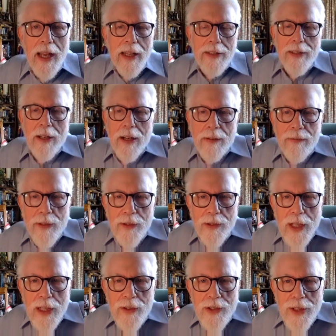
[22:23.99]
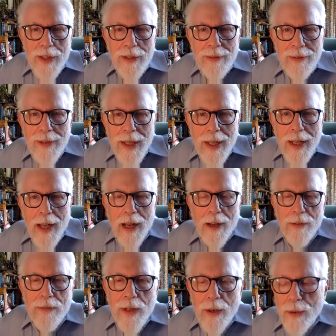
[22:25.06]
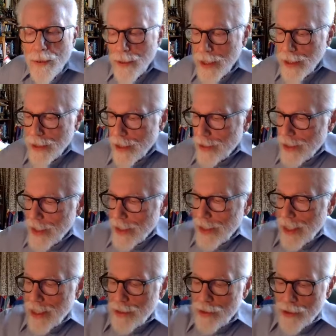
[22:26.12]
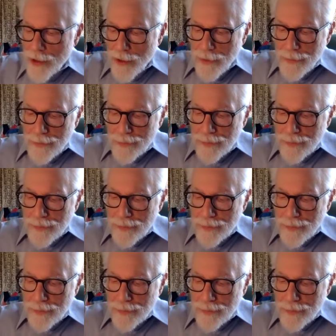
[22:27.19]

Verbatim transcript: and conversation of the holy guardian angel.